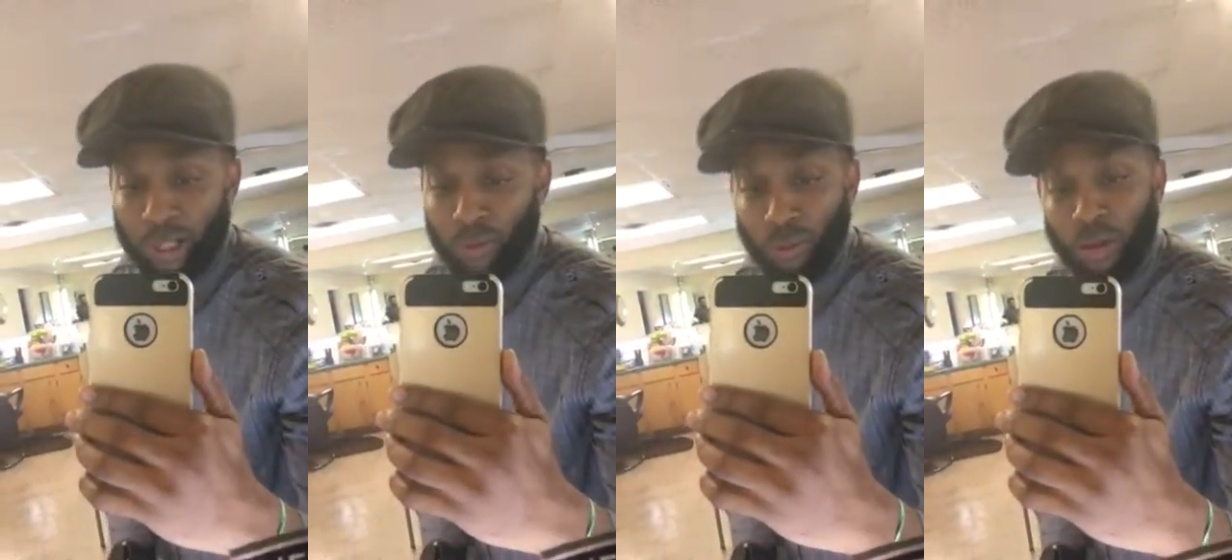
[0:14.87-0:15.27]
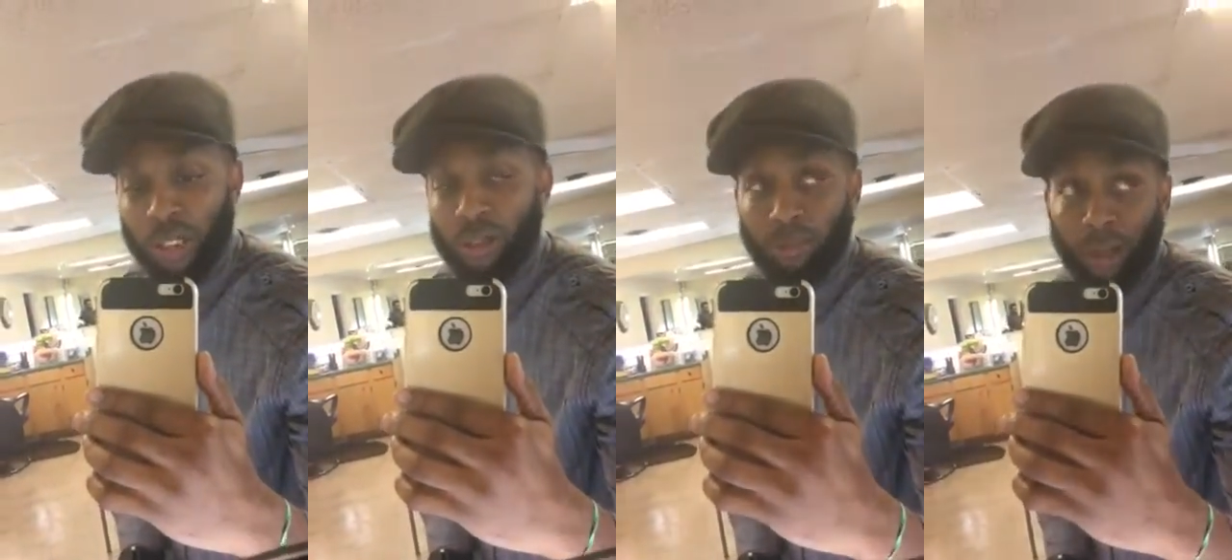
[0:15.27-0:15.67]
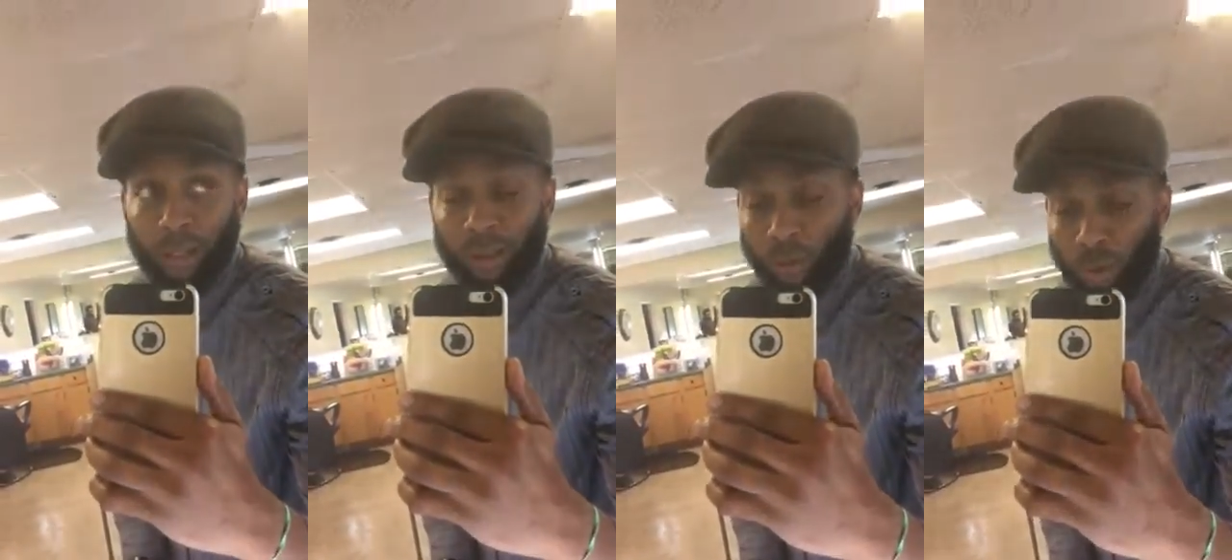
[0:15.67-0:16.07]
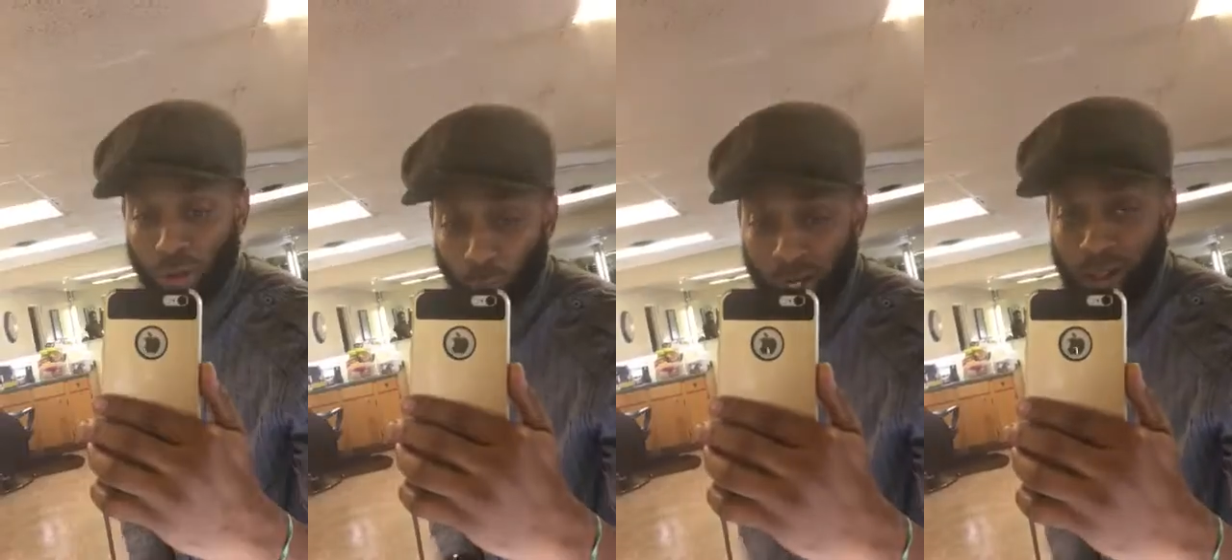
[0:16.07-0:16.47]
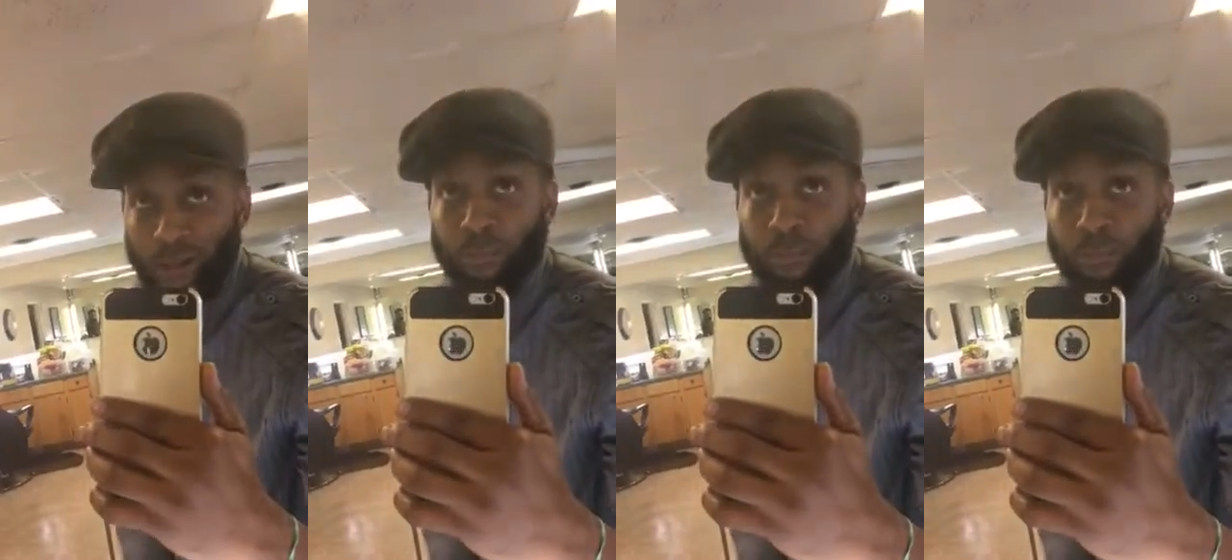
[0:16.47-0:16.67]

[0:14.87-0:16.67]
We want anybody that want to weigh in,